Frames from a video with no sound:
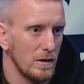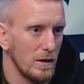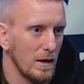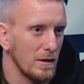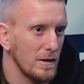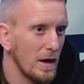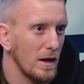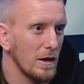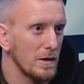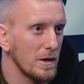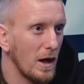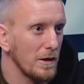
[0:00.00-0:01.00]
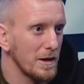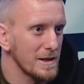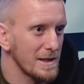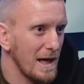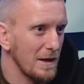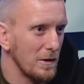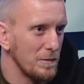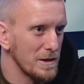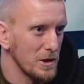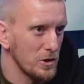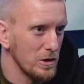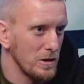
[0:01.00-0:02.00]
like uh, to understand the
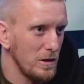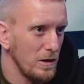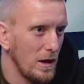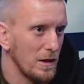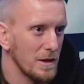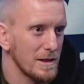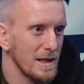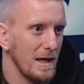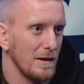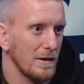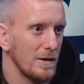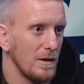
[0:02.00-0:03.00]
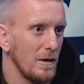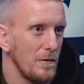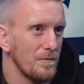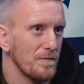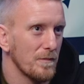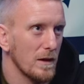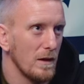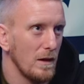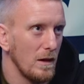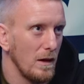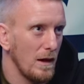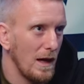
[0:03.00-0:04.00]
position, understand
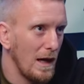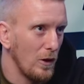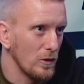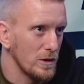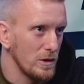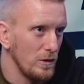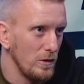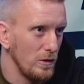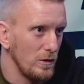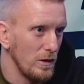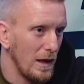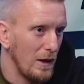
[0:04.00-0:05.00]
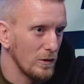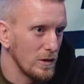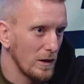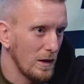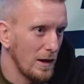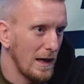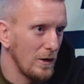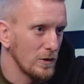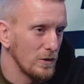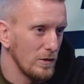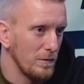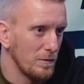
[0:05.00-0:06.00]
how to how to learn, how
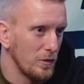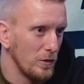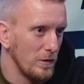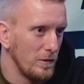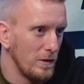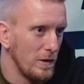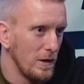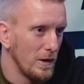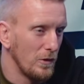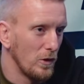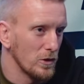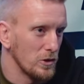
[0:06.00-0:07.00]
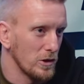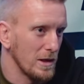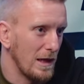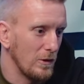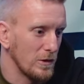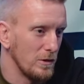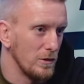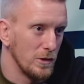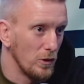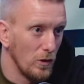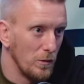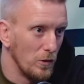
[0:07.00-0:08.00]
to improve, not just how to do a